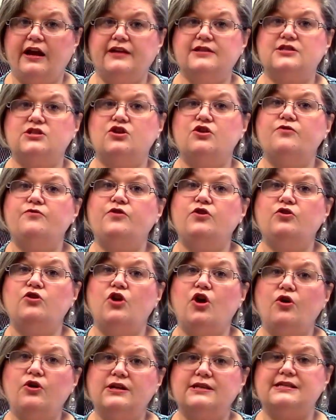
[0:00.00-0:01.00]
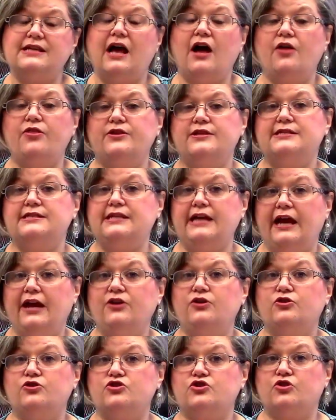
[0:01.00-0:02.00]
And so if you notice how the
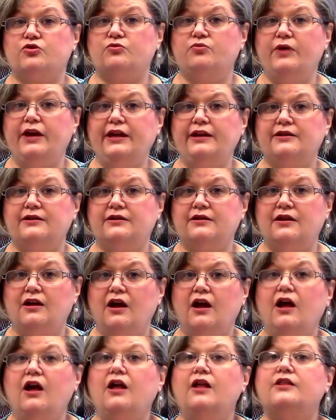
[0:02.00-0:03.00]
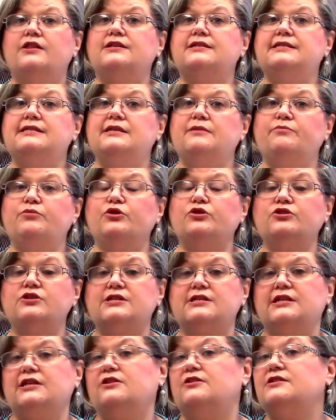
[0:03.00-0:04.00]
standards are written, the simpler
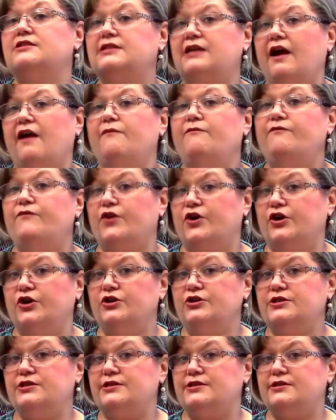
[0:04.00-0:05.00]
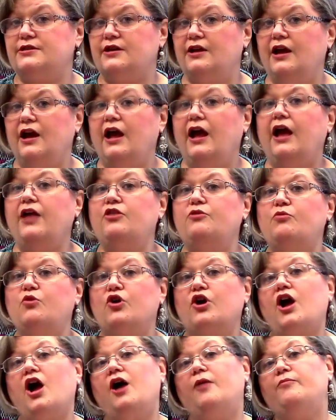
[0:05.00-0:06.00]
skills come first, and the more
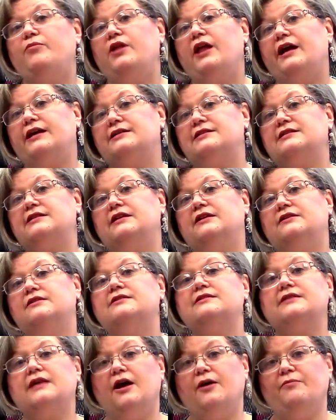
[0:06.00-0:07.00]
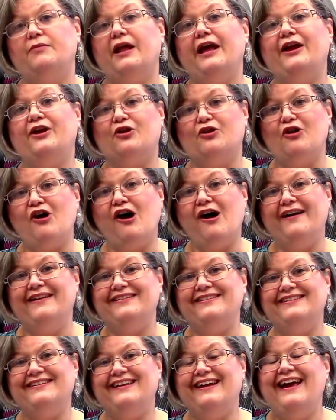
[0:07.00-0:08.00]
complex skills come later
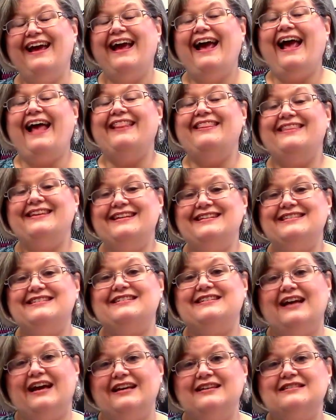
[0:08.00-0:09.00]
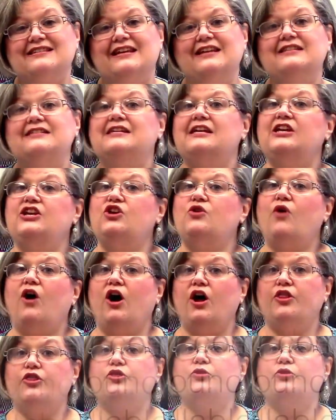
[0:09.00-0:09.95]
on. And this does continue on